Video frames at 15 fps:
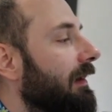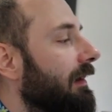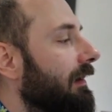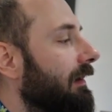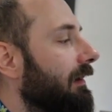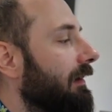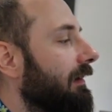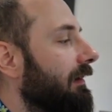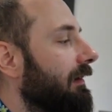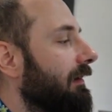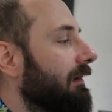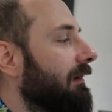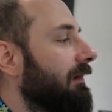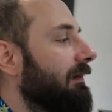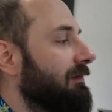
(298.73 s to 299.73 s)

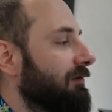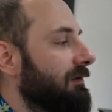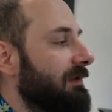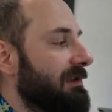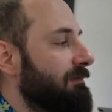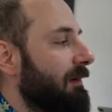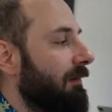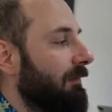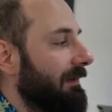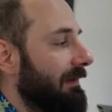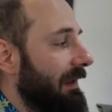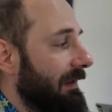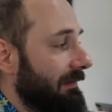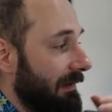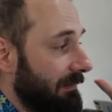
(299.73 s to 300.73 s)
So this is probably
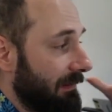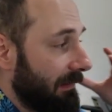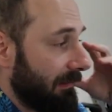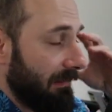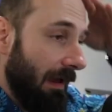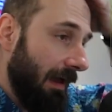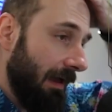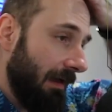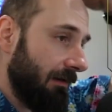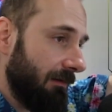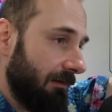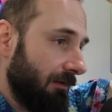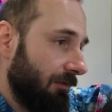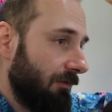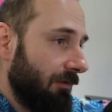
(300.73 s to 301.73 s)
that, and the
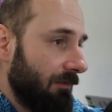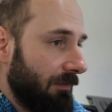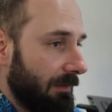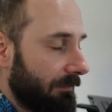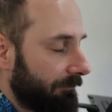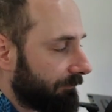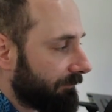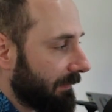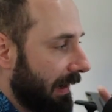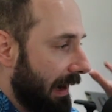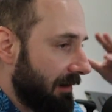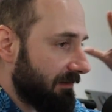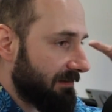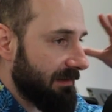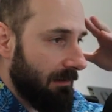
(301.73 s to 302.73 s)

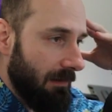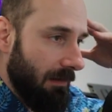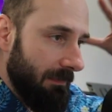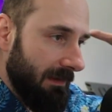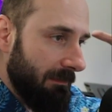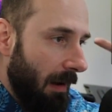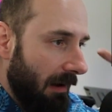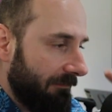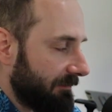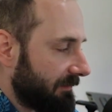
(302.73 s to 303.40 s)
hairs are a bit puffy.